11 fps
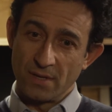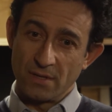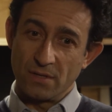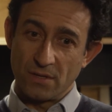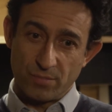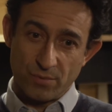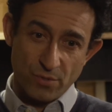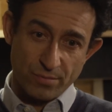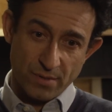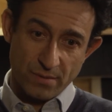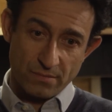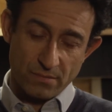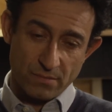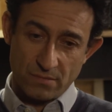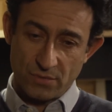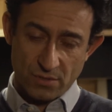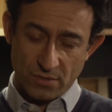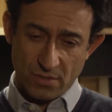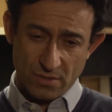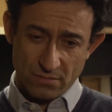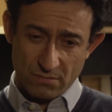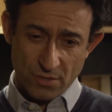you know, the blueprint was, you
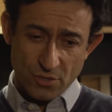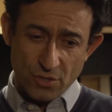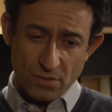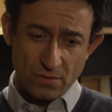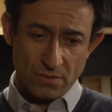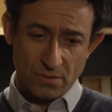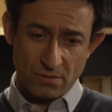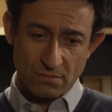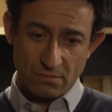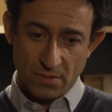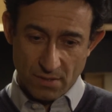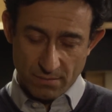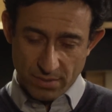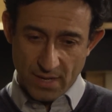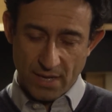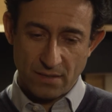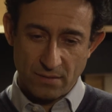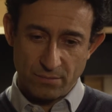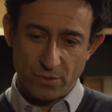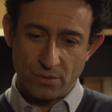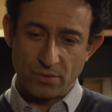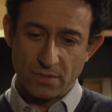know, a huge, you know, planning
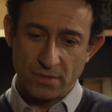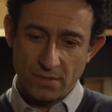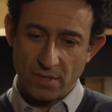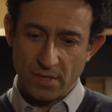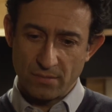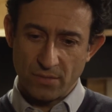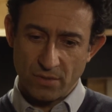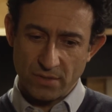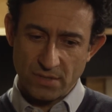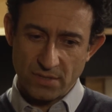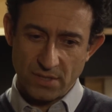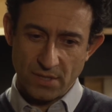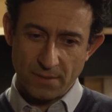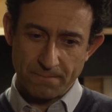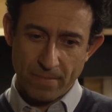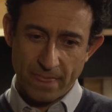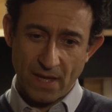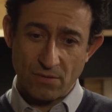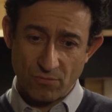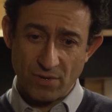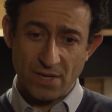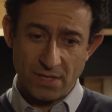boot on the city, and it
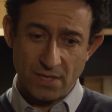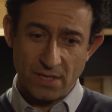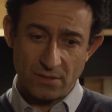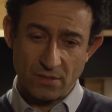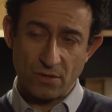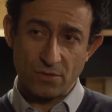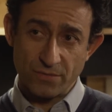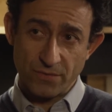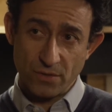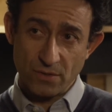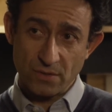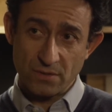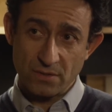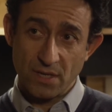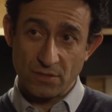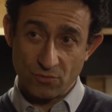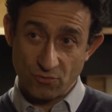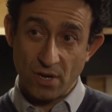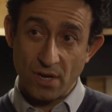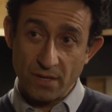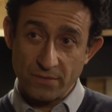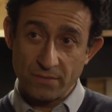really needs a lot of focus and
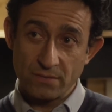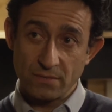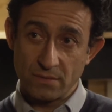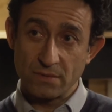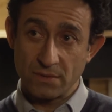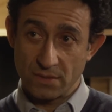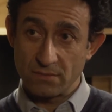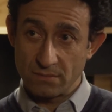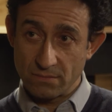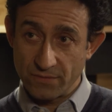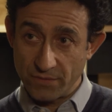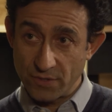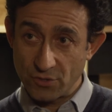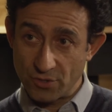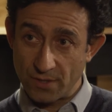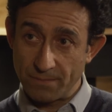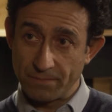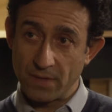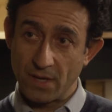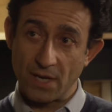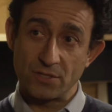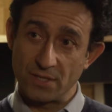drive to finish it.
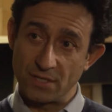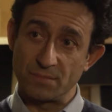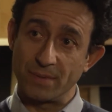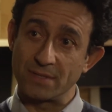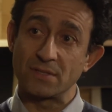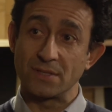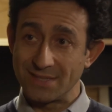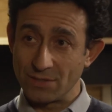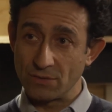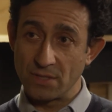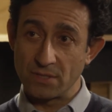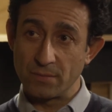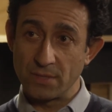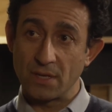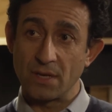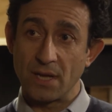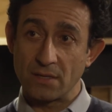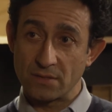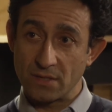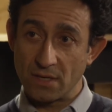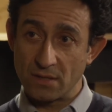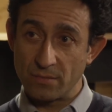And actually, there's bits that still need to be done
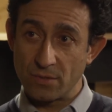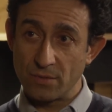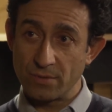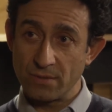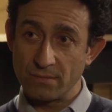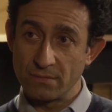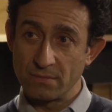outside the blueprint.